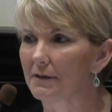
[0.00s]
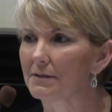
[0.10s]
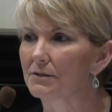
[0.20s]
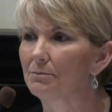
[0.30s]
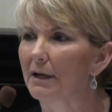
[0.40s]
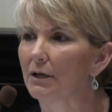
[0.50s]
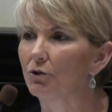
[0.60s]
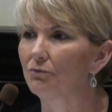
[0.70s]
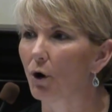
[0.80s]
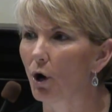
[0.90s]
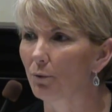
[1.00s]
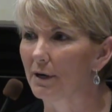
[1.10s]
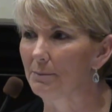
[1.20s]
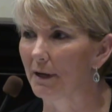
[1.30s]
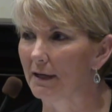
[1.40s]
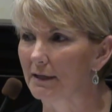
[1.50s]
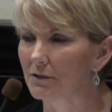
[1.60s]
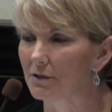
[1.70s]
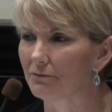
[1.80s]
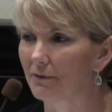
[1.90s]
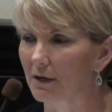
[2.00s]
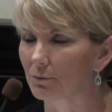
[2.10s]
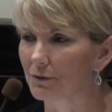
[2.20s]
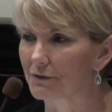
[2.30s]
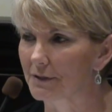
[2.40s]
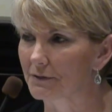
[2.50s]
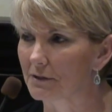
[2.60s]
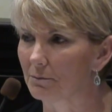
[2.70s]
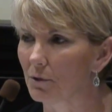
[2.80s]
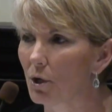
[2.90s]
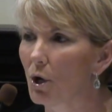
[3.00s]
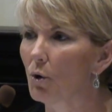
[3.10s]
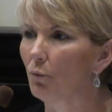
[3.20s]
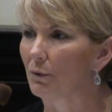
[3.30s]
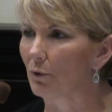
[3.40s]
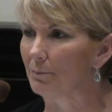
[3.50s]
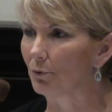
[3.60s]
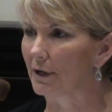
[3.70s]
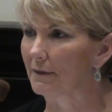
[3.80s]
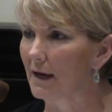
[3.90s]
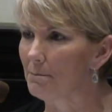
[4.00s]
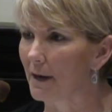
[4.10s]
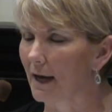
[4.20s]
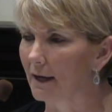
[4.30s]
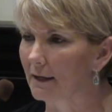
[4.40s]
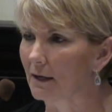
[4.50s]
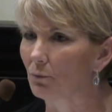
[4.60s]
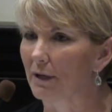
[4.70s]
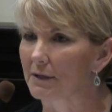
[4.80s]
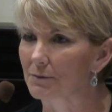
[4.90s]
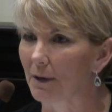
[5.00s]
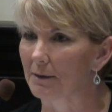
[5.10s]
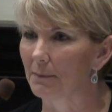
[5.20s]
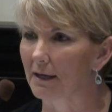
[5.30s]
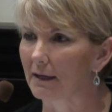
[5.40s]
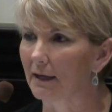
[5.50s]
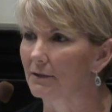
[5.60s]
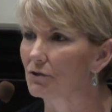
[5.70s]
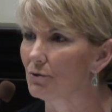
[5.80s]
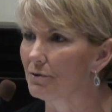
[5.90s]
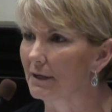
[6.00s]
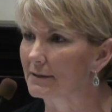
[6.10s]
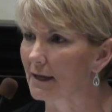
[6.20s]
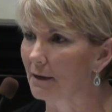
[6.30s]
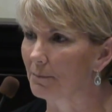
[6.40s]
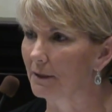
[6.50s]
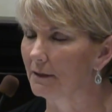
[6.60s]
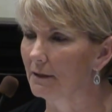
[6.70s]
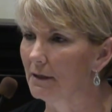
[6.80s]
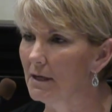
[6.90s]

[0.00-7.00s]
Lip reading: This is money you've already paid into the federal system. When we bring that back and we expand Medicaid, 2 things happen.